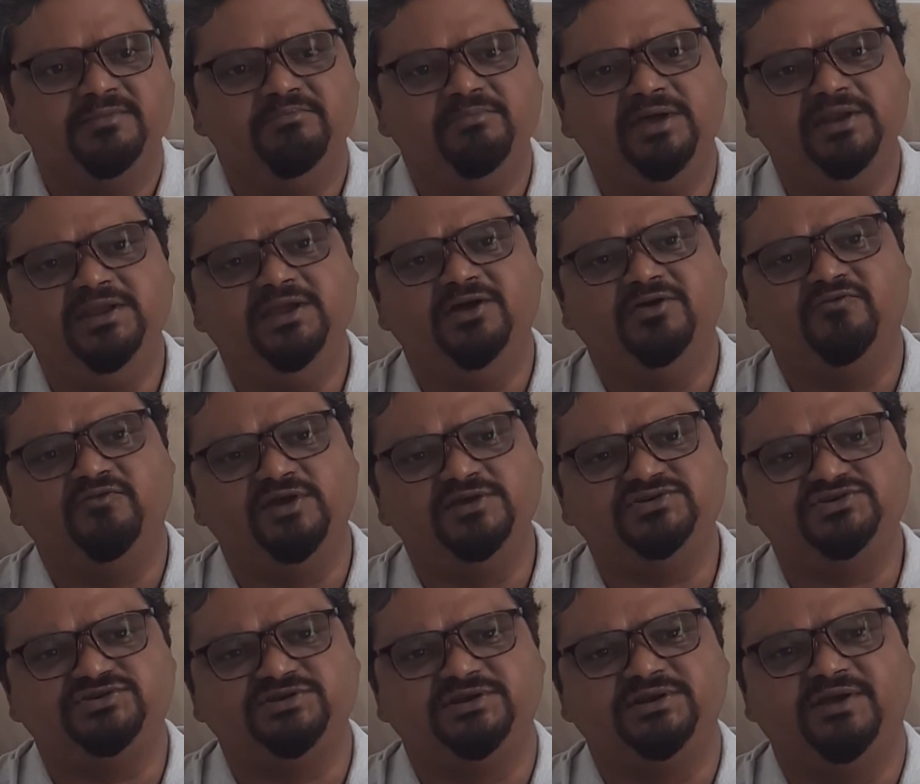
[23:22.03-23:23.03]
Many a
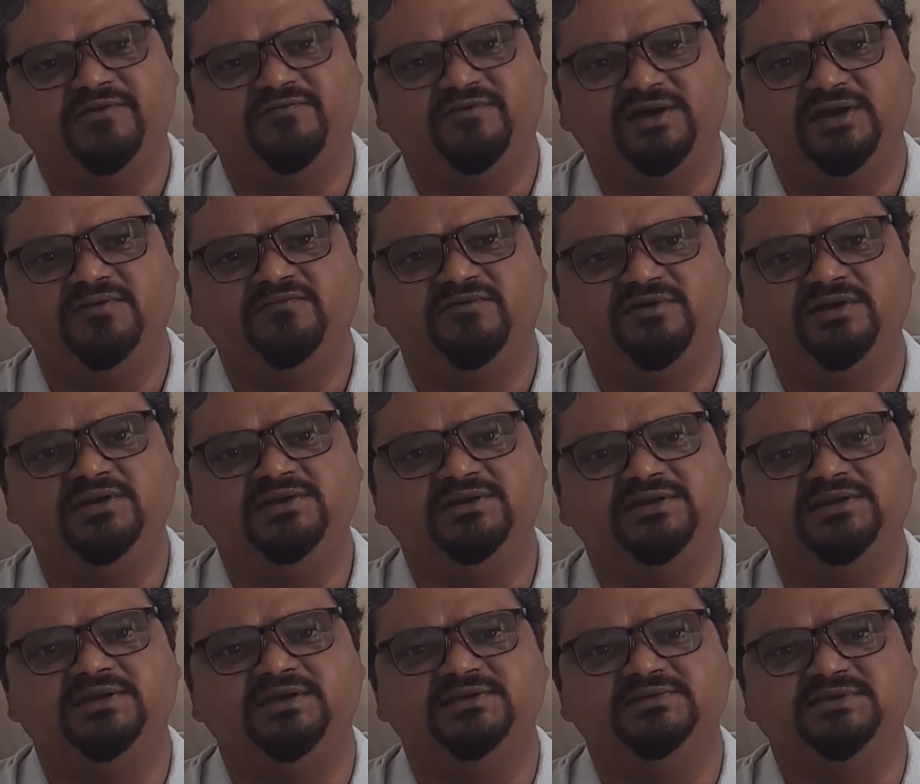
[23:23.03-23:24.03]
question have
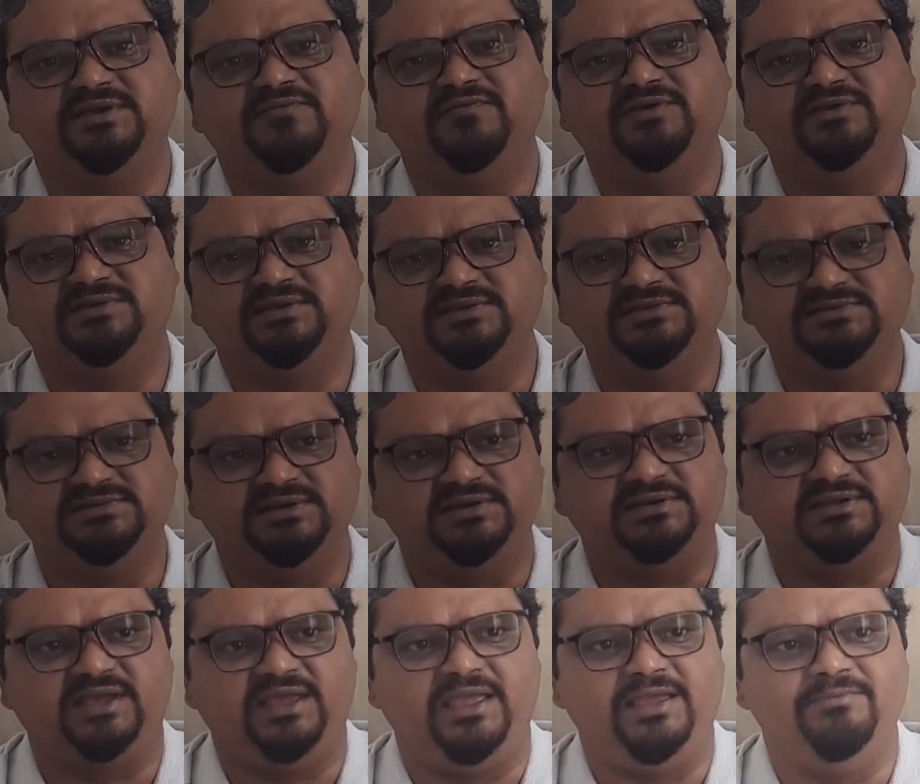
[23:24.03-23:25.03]
confronted us ever since
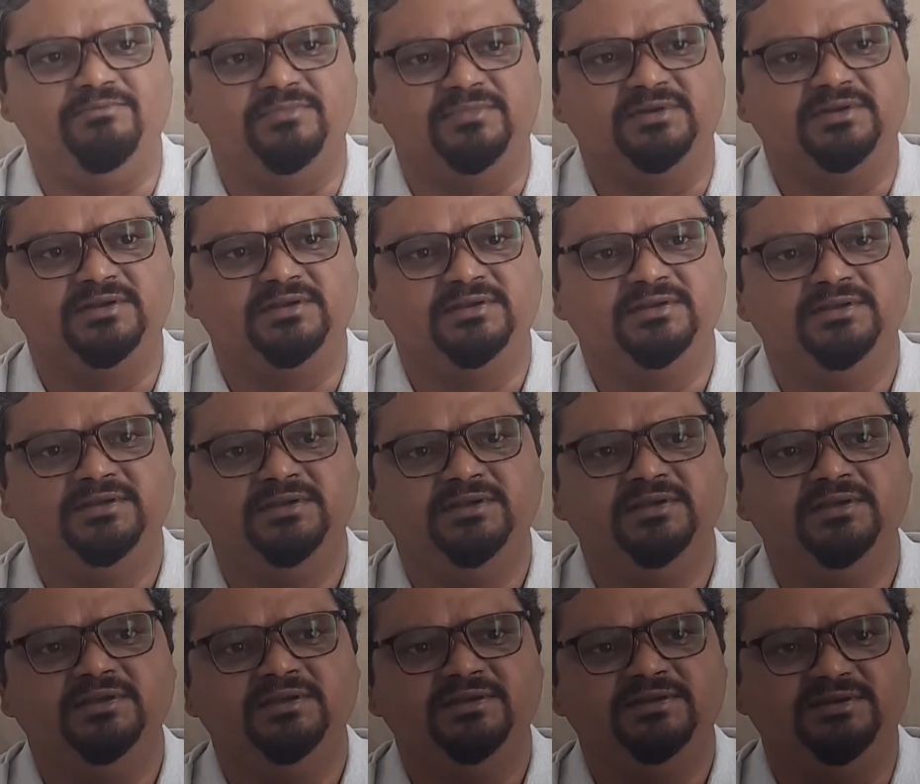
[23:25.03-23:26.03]
it came.
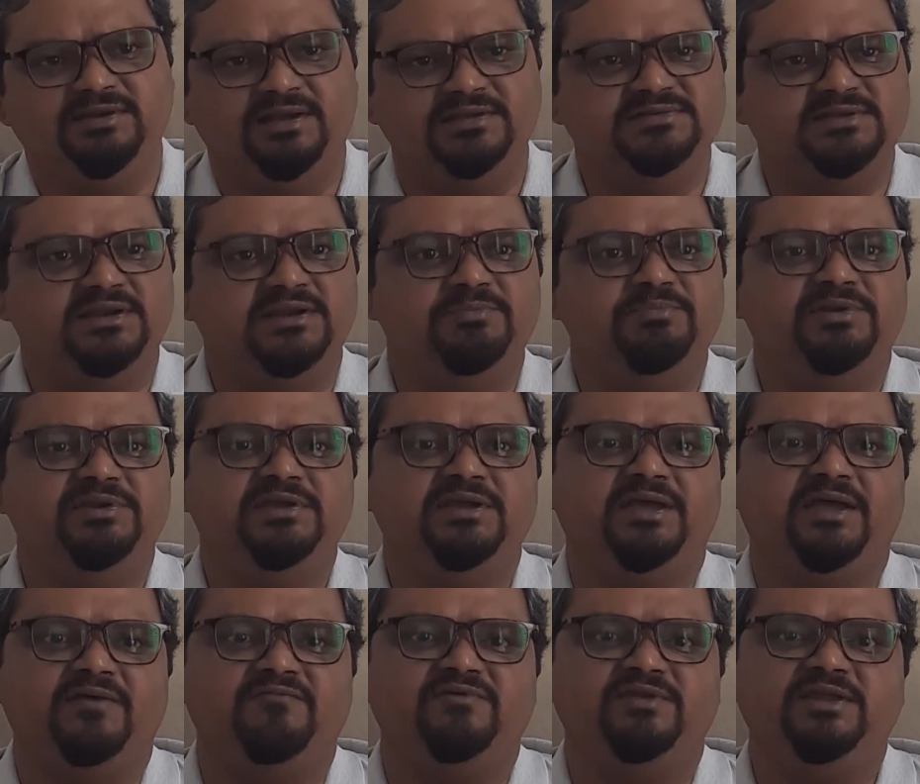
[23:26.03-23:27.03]
Does anybody
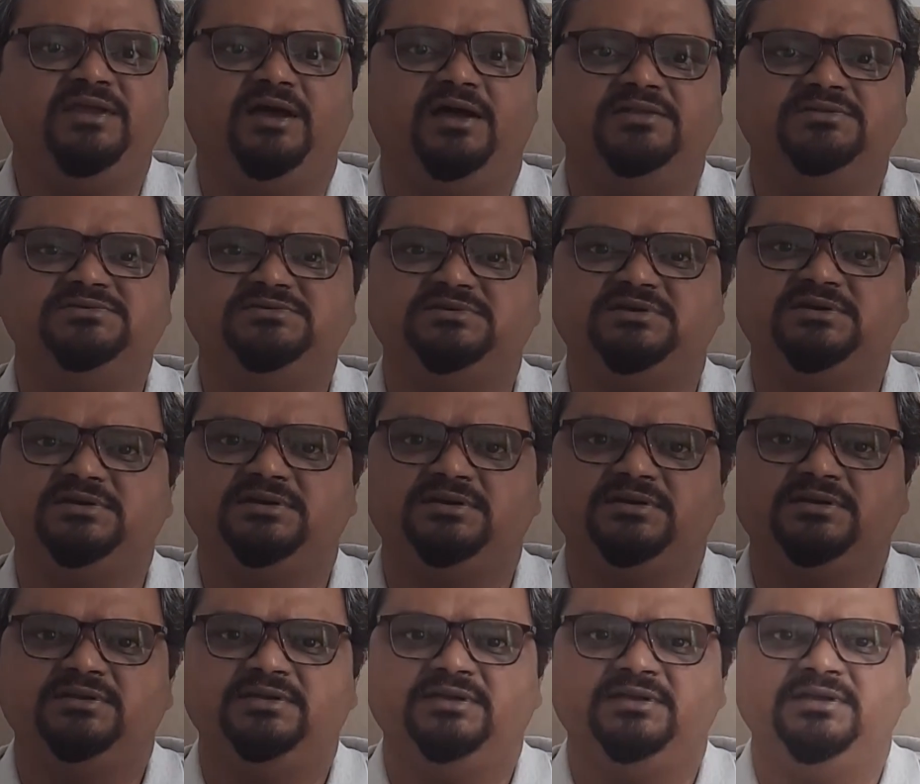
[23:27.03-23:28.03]
have any answer?
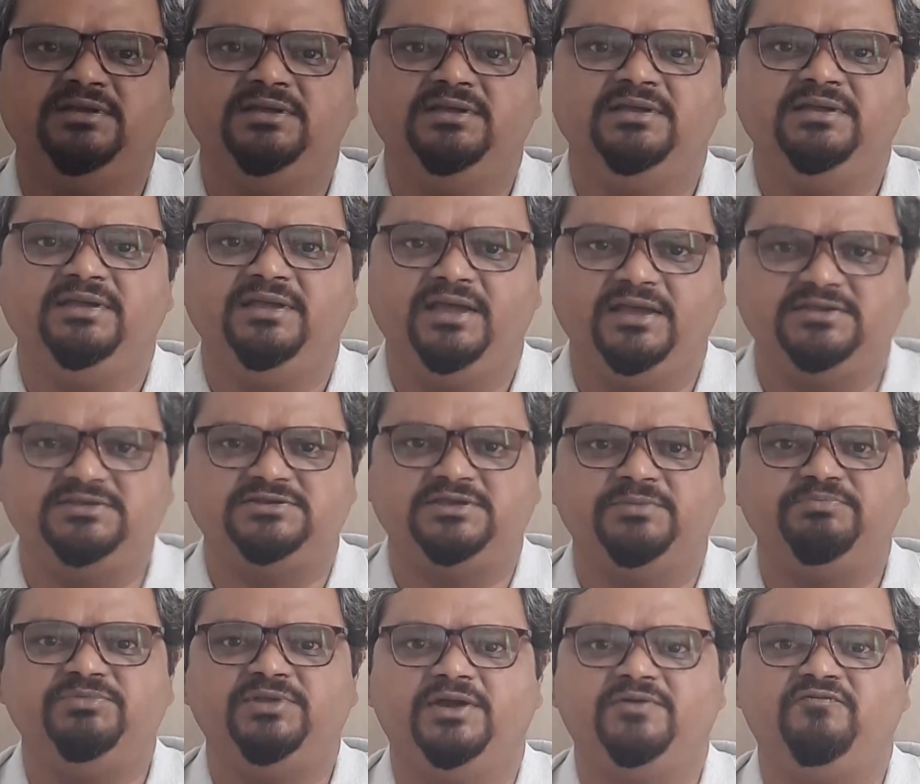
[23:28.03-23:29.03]

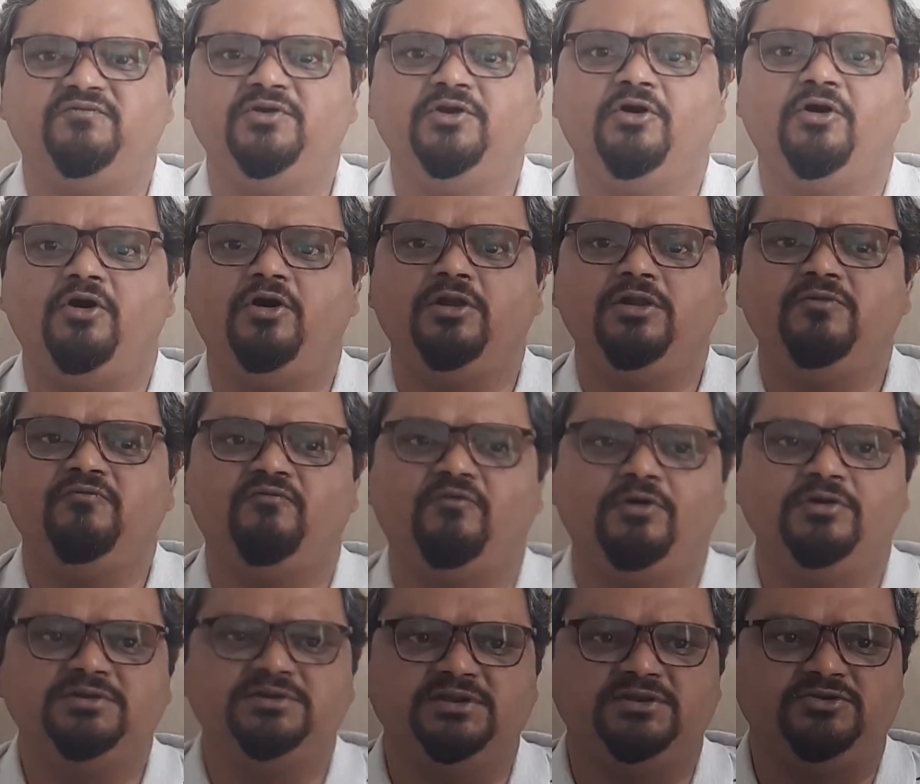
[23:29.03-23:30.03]
Except that we all
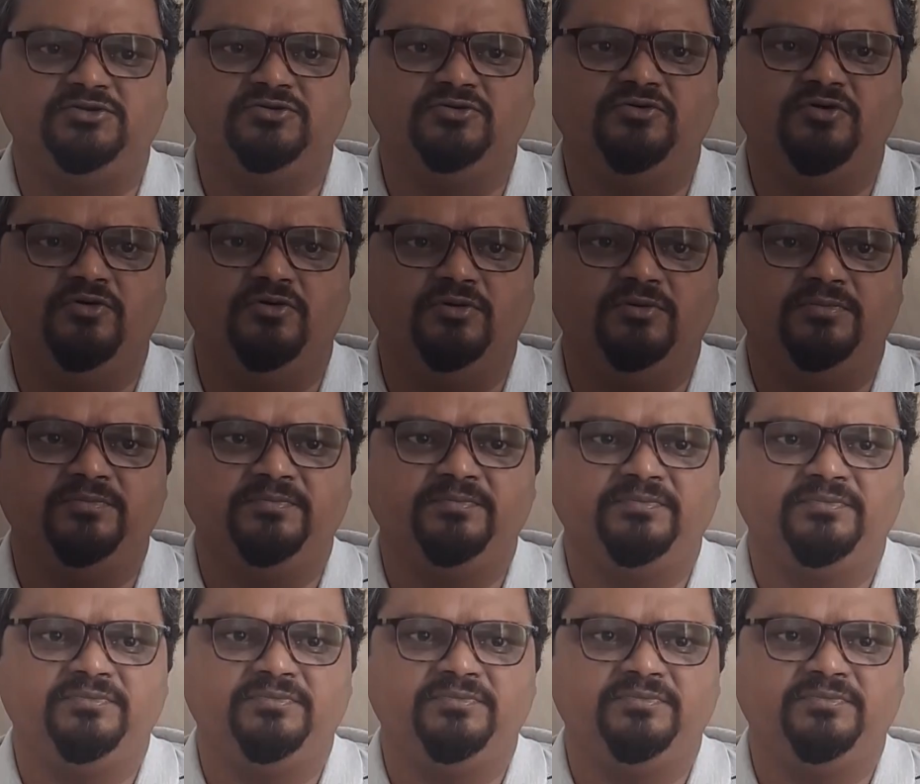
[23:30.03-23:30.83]
want it to go.